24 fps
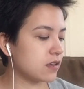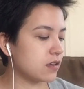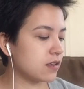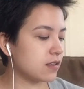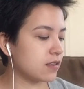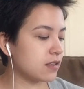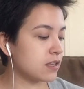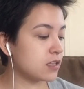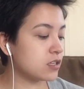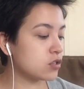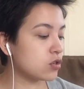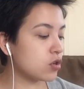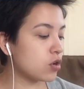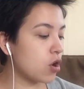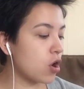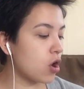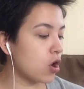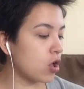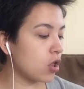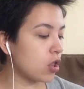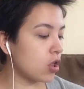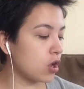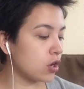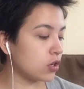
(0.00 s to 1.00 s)
these are
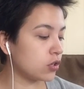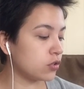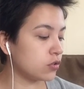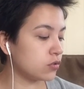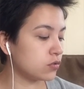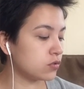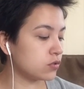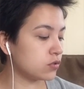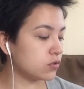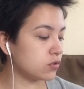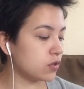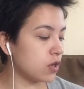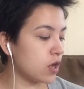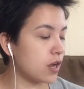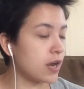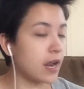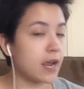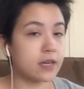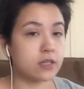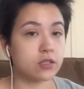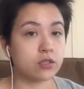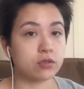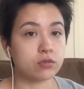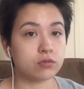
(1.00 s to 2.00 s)
all on YouTube, on
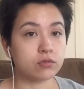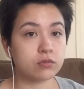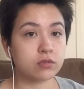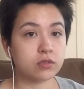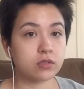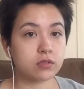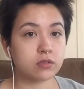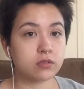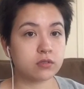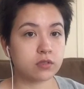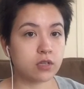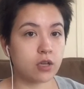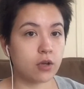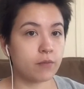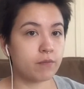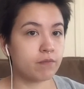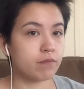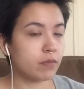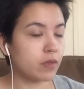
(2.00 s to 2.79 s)
iTunes. So